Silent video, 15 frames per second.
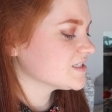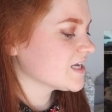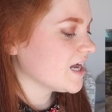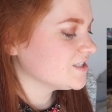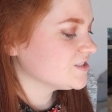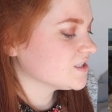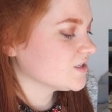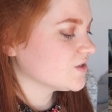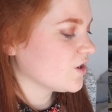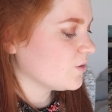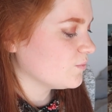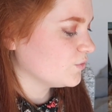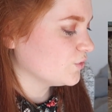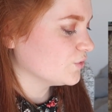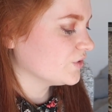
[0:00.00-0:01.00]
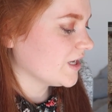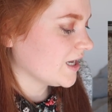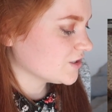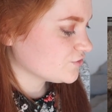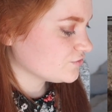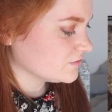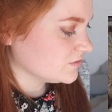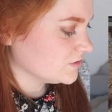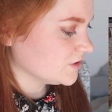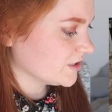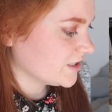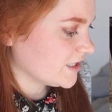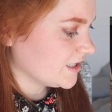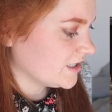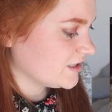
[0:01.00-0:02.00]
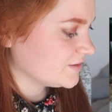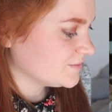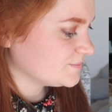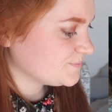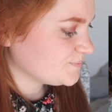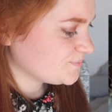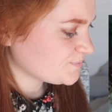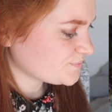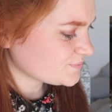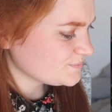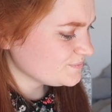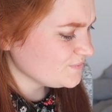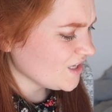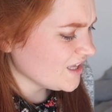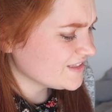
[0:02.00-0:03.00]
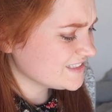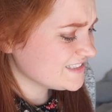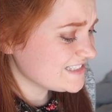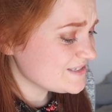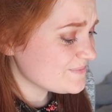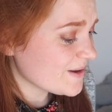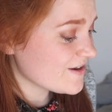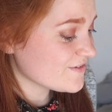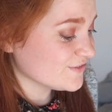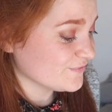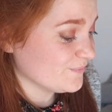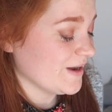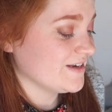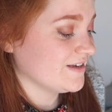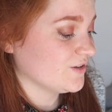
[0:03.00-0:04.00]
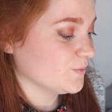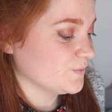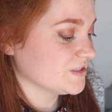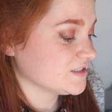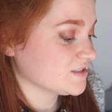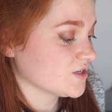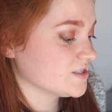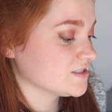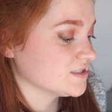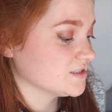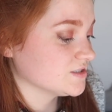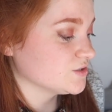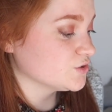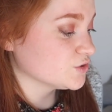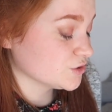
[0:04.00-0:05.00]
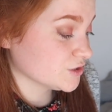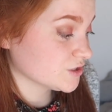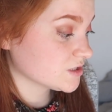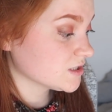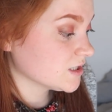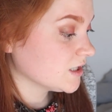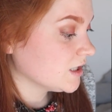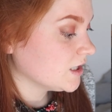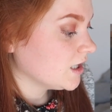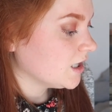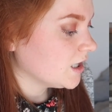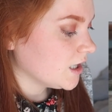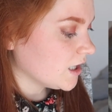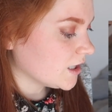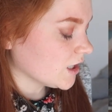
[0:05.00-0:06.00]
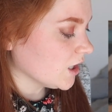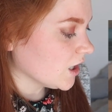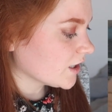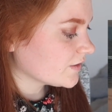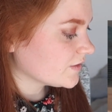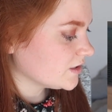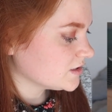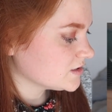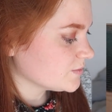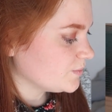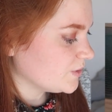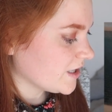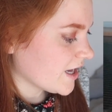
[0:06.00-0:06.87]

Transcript: cage is a lot more natural looking. The deep area of bedding of this size is good, and I like that it's a big